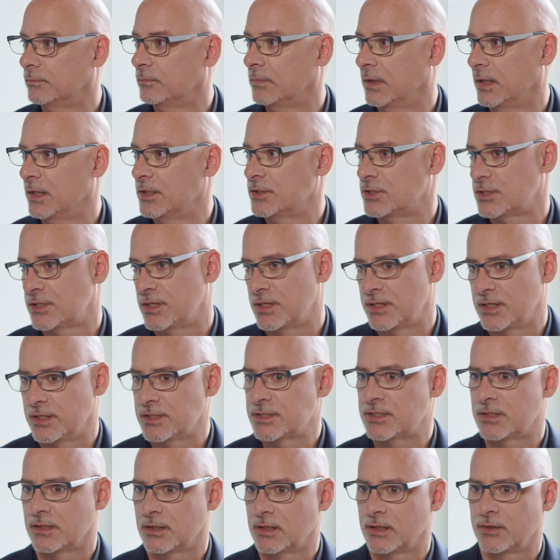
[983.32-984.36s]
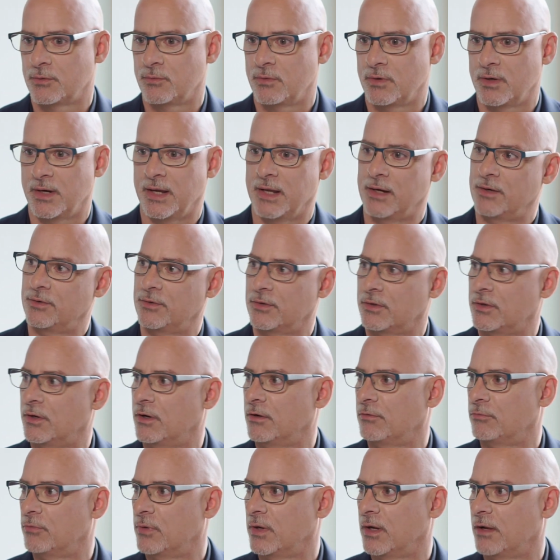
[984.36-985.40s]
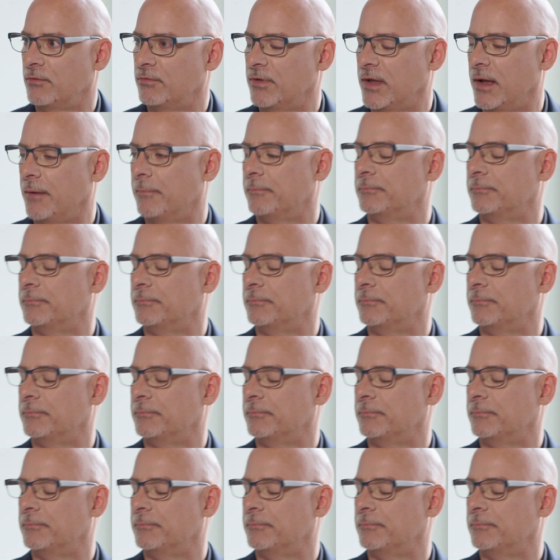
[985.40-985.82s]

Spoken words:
And statistically, we're ahead of the curve. We love that.